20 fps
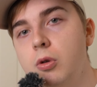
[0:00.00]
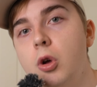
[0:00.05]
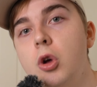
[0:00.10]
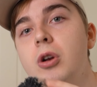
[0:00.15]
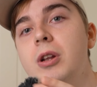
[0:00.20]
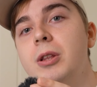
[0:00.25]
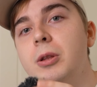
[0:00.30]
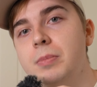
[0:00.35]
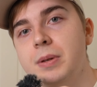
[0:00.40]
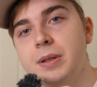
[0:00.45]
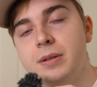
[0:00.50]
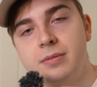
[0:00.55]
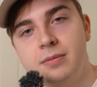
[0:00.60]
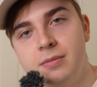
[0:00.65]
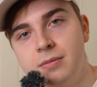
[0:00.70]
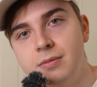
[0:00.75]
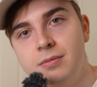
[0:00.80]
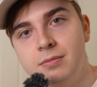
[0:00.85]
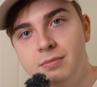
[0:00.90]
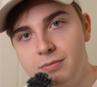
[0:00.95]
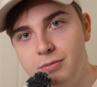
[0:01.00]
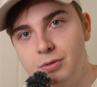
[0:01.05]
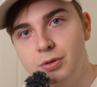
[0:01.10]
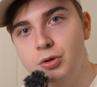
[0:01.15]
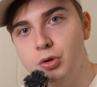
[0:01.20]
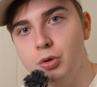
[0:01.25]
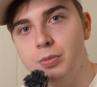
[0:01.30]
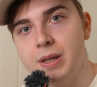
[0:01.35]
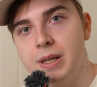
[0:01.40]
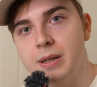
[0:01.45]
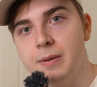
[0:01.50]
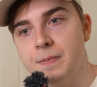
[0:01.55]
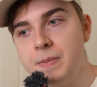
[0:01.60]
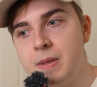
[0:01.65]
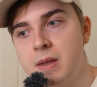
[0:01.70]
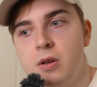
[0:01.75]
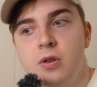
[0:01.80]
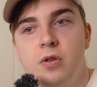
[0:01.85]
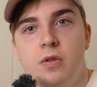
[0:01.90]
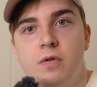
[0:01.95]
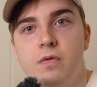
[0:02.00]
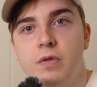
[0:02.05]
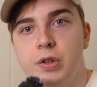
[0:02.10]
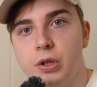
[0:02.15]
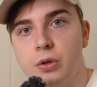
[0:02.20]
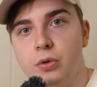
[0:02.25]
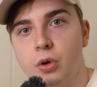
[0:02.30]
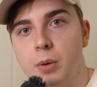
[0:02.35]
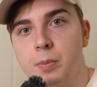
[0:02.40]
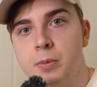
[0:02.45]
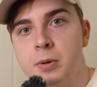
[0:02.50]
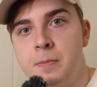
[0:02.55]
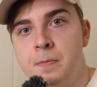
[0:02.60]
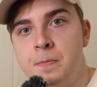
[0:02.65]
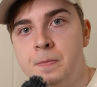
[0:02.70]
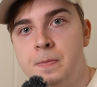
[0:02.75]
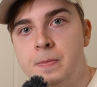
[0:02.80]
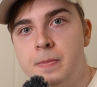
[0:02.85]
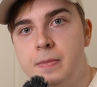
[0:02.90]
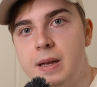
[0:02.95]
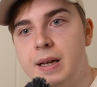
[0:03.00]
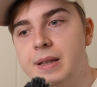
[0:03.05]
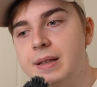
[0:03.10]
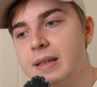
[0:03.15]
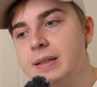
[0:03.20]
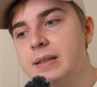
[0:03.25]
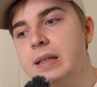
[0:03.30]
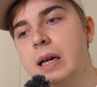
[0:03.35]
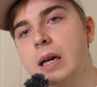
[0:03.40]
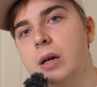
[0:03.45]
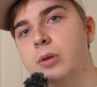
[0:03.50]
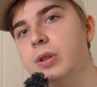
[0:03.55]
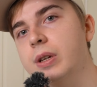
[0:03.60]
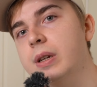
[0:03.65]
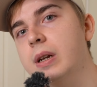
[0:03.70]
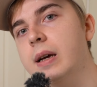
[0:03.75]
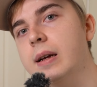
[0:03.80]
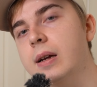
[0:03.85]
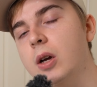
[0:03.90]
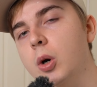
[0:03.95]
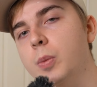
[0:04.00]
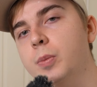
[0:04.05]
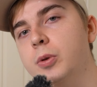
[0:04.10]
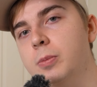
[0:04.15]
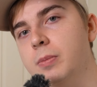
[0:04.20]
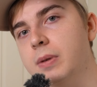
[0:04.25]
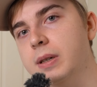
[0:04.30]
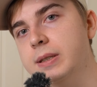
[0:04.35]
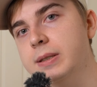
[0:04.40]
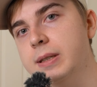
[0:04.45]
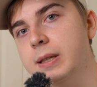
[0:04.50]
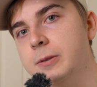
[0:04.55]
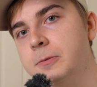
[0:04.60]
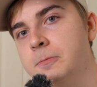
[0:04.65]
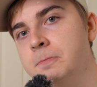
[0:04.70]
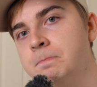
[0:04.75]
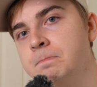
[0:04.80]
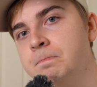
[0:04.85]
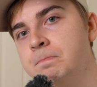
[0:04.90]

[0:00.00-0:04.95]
a little bit zoom in with the crop. And that's how then I optimize that.